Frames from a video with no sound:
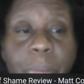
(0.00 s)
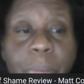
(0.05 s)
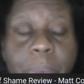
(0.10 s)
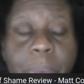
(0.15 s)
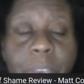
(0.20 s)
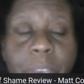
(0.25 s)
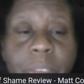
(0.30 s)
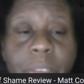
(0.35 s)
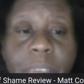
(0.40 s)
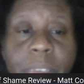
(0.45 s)

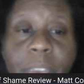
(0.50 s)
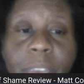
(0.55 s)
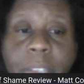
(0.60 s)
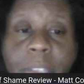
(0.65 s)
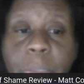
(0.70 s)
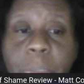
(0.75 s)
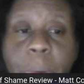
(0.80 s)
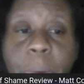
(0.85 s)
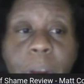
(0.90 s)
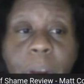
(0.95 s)
because
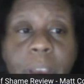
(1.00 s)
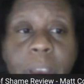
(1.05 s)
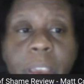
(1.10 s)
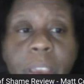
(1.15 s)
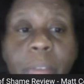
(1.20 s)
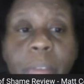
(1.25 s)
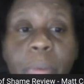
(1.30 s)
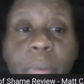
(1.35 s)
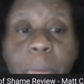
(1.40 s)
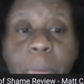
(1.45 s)
that's where
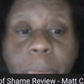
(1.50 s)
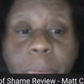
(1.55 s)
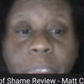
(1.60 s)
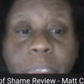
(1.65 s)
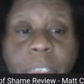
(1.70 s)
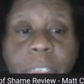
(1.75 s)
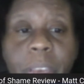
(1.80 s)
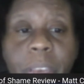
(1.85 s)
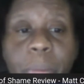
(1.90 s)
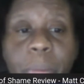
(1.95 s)
I
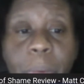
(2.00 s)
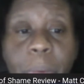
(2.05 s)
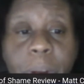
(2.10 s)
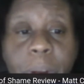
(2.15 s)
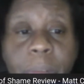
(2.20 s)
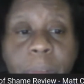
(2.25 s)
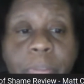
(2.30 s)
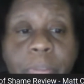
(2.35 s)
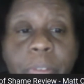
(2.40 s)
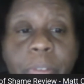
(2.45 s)
represent and where
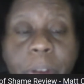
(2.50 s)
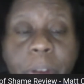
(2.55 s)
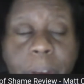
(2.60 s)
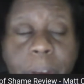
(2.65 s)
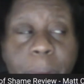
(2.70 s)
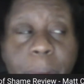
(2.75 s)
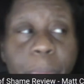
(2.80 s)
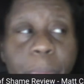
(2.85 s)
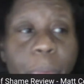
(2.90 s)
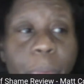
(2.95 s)
I'm from.